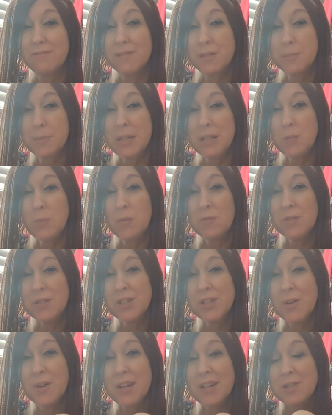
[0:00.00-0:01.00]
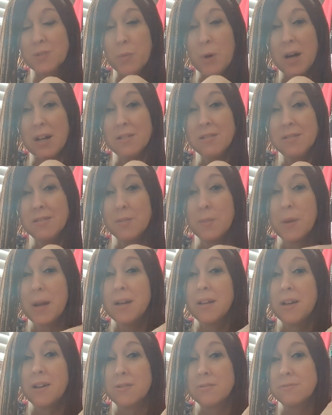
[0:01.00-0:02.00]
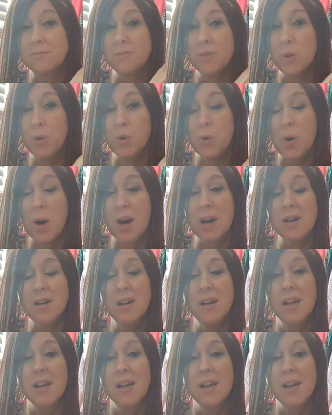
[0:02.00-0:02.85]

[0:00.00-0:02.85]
replacement for soda as well, depending on who you are.